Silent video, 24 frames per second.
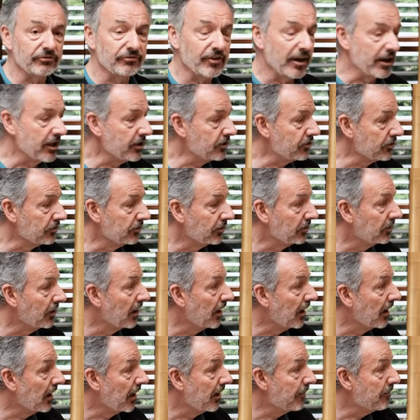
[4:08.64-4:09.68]
fashion.
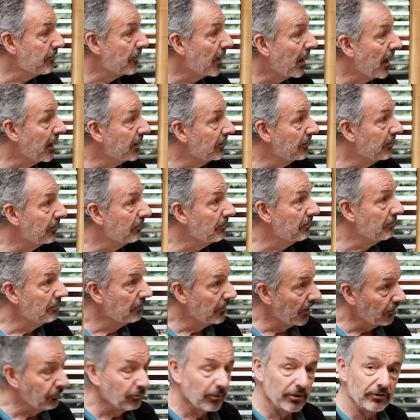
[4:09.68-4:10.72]
And
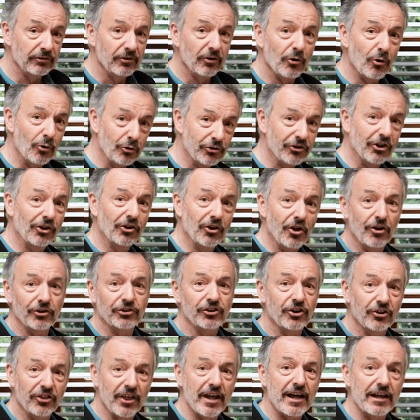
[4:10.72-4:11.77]
this one owes a lot
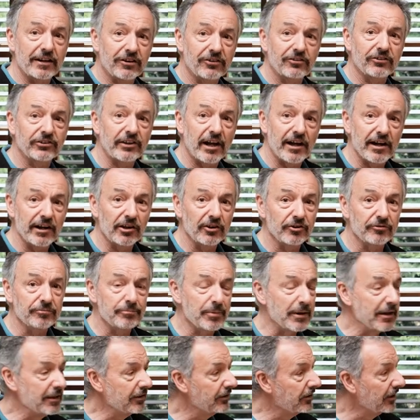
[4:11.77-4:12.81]
to that style of
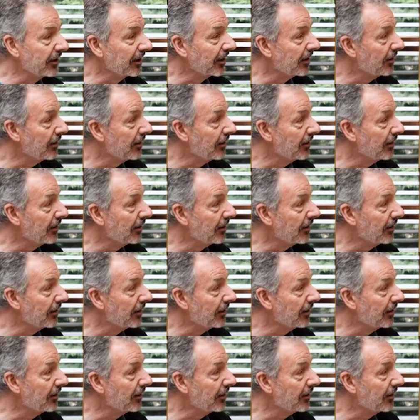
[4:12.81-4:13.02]
painting.